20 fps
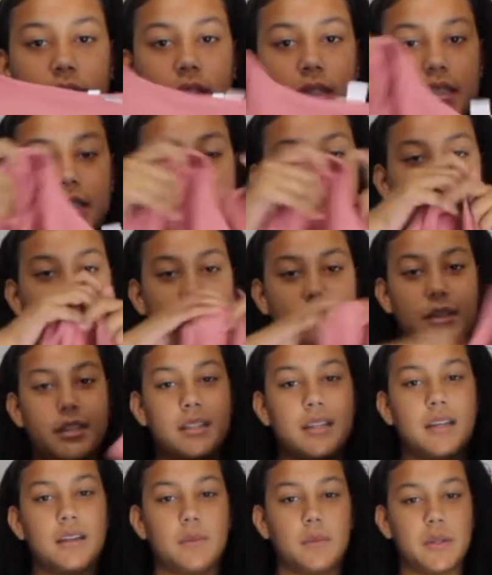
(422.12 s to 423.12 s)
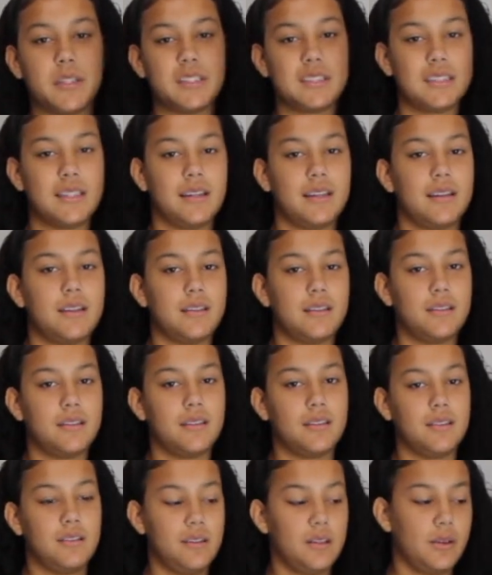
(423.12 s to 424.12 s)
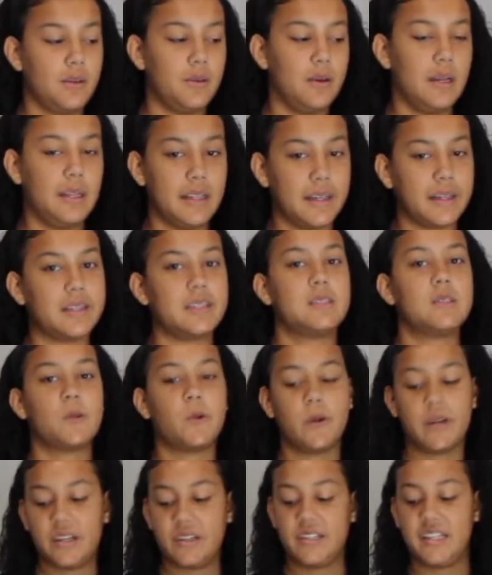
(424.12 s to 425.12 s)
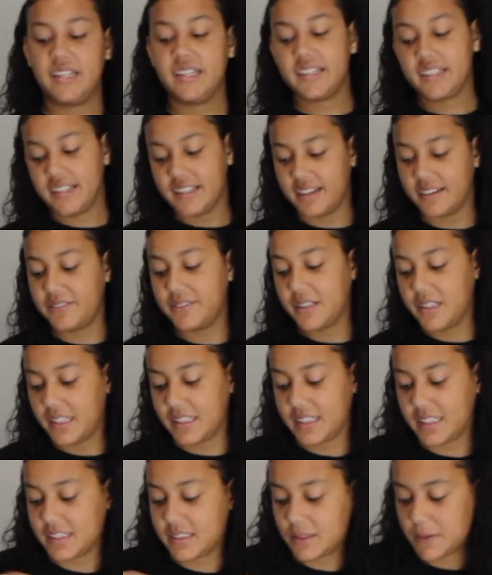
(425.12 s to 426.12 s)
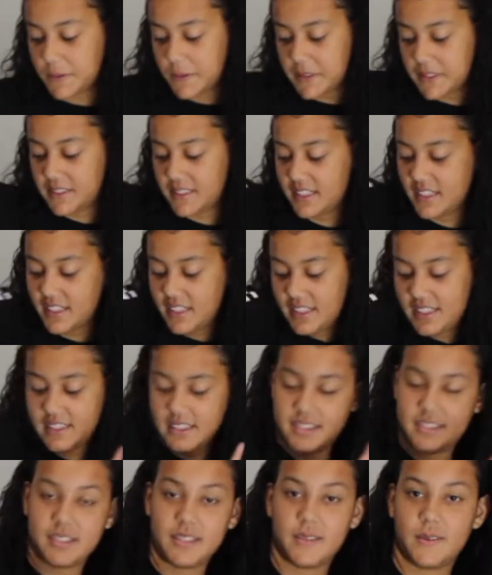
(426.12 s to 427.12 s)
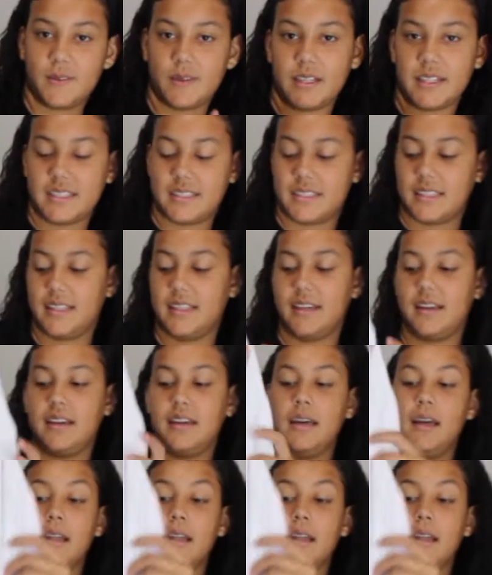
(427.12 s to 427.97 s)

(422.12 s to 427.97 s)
it's not a V-neck, but it's like low, like a square neck. I feel like that's a word, so we're gonna say that.